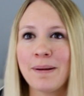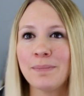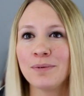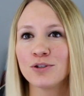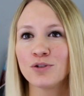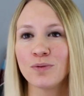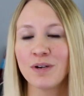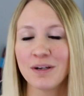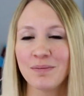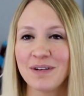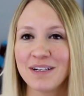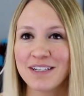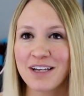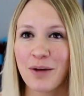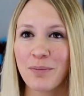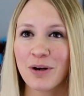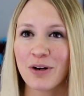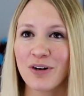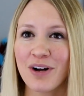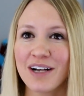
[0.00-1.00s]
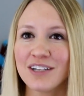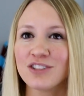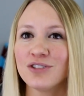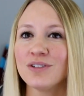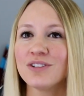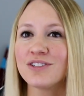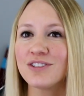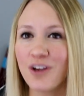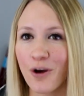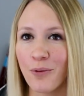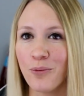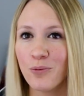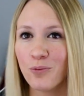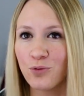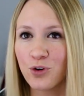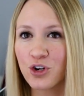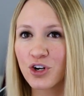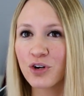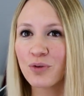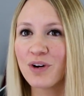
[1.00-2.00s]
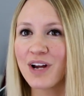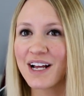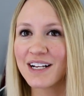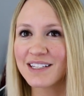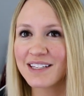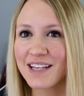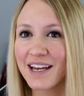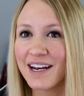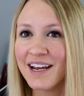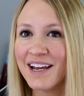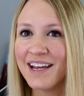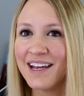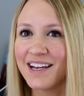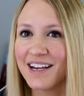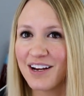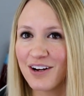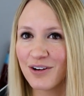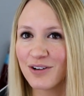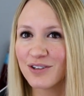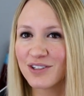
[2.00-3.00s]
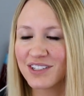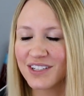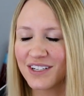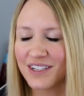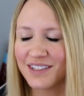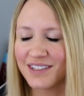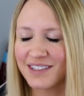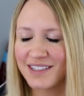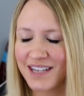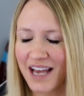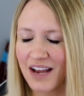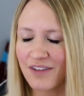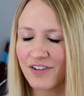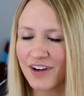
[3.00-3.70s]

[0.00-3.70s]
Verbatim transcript: People tweeted me telling me to react to it, so we're gonna react to that here today.